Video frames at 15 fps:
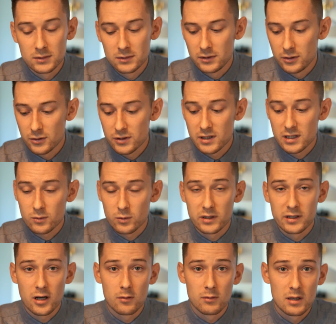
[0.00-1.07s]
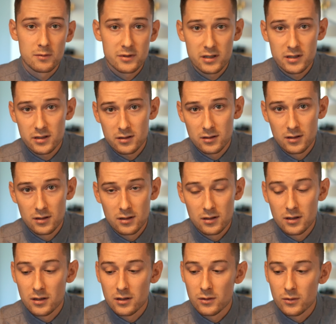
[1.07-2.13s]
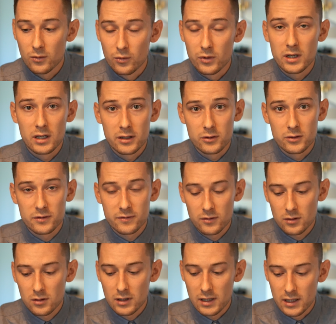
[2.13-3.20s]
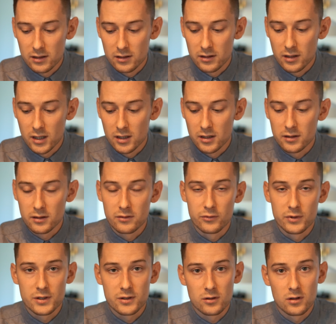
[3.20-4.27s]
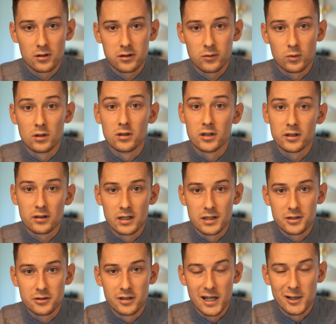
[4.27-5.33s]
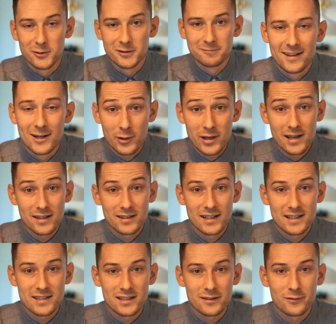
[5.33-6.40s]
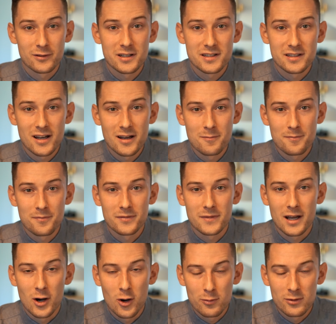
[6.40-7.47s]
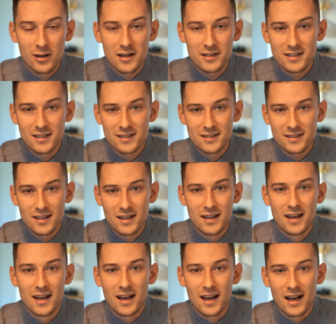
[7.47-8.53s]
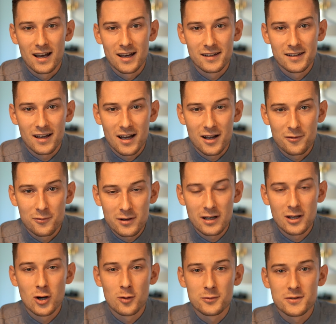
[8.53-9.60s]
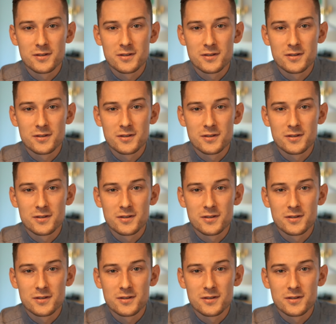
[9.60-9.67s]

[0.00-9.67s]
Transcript: use this with time lapses. Really useful, and the result will not let you down. Okay, that's it for this time. Hope you liked it, and I really hope to